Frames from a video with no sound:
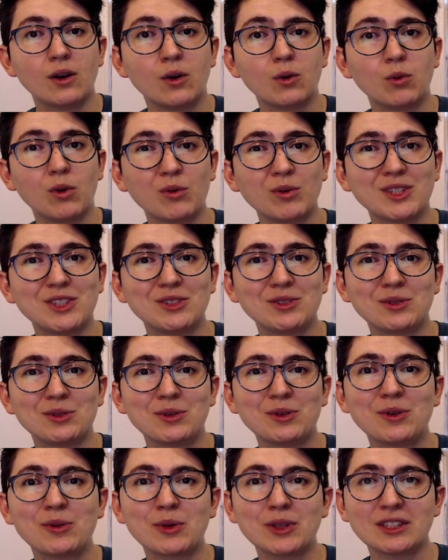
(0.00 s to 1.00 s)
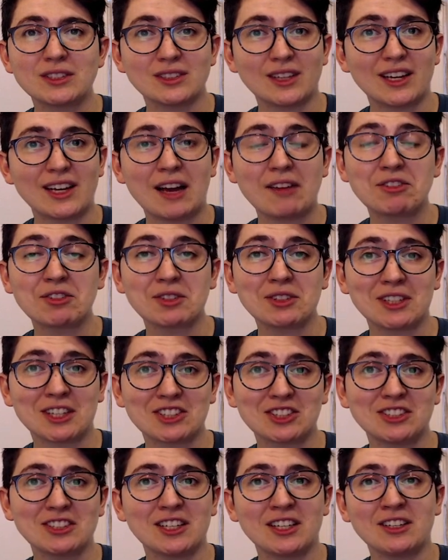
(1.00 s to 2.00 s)
What we do with the site after
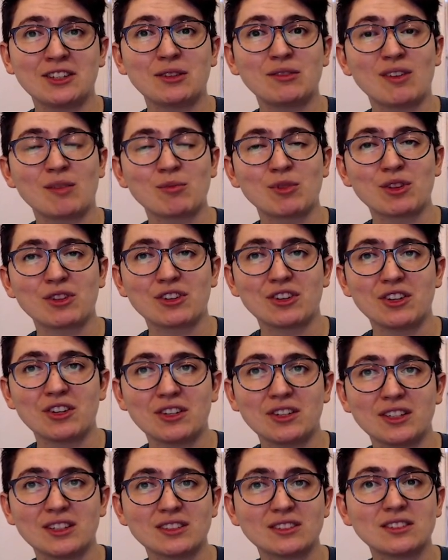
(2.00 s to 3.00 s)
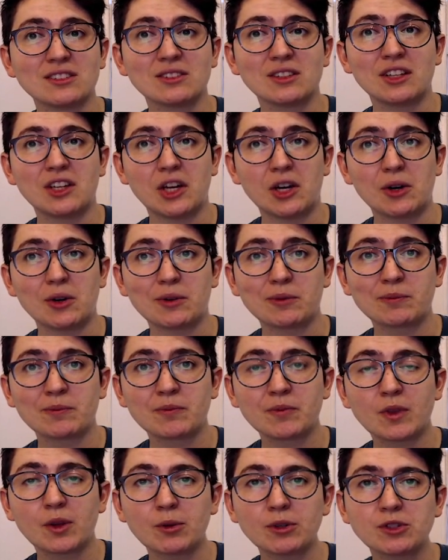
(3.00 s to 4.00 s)
Election Day on November 3rd is still unknown.
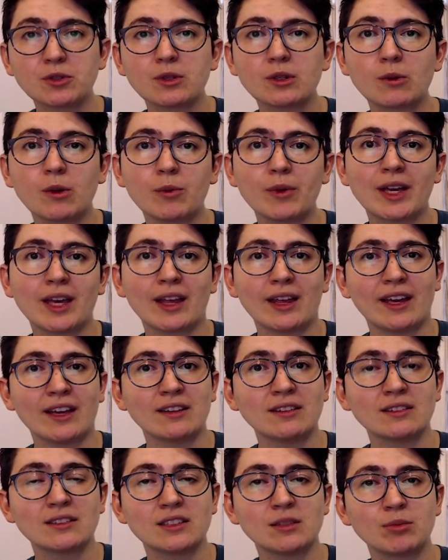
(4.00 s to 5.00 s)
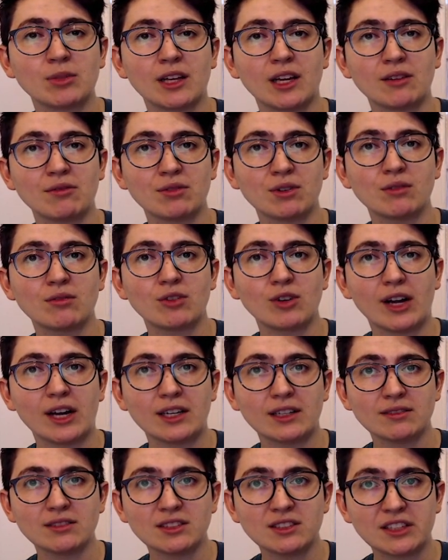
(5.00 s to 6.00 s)
We're doing what we can to plan for a variety
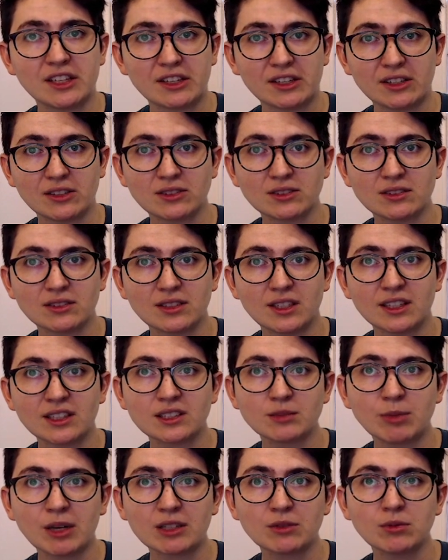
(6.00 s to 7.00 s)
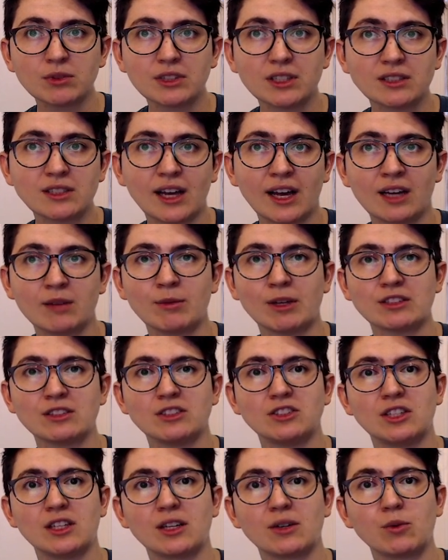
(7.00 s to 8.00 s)
of scenarios and expect we'll need to add
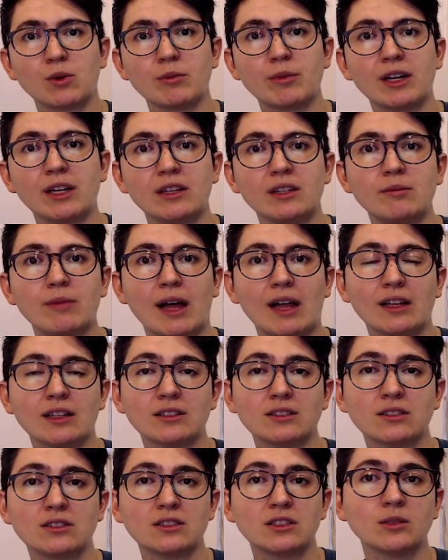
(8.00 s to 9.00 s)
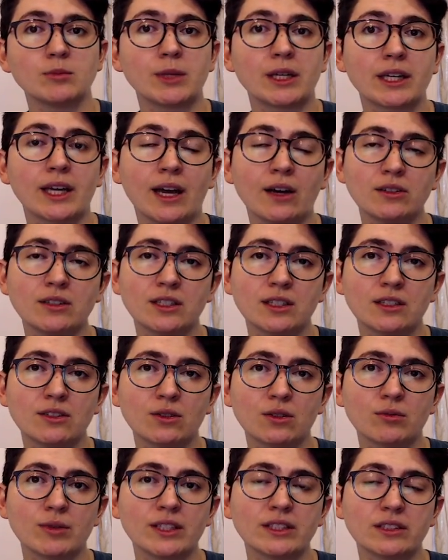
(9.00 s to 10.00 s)
messaging where mail in ballots are still being counted
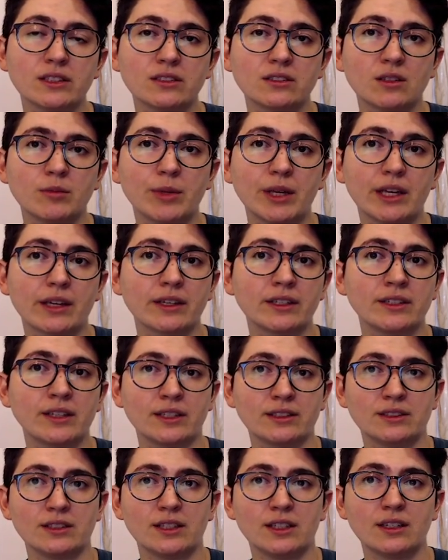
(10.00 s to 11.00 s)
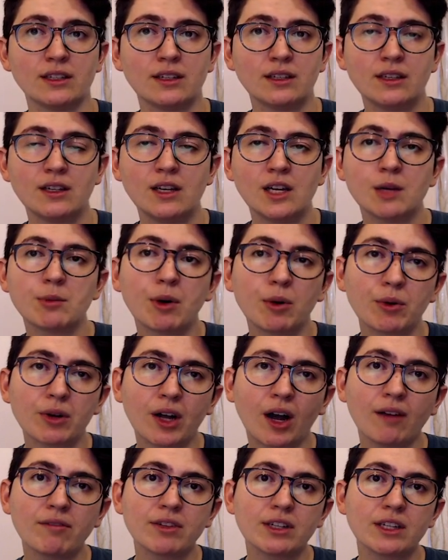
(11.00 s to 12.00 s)
or races are being contested, but we're
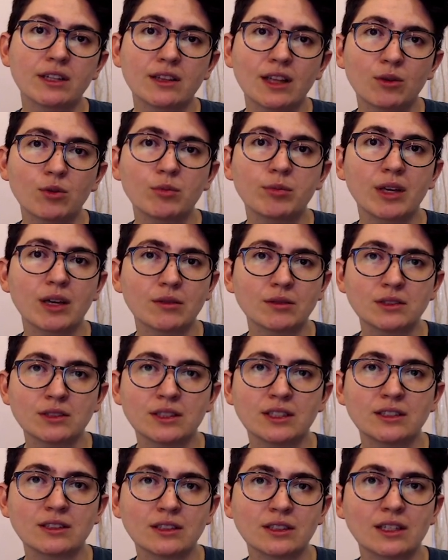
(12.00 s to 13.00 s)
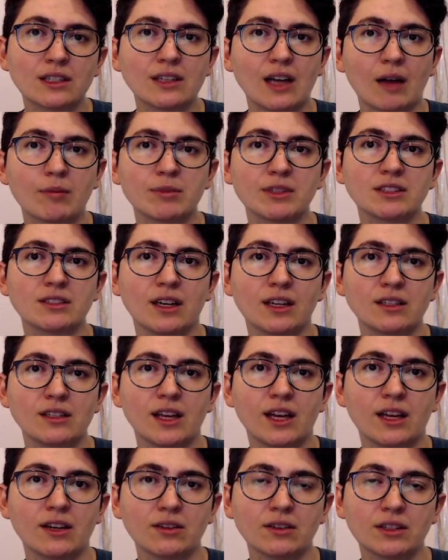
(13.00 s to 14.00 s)
confident that we'll be able to easily adapt the site to
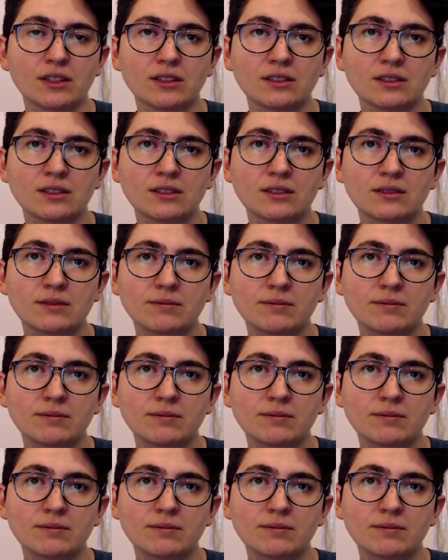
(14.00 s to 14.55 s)
handle this.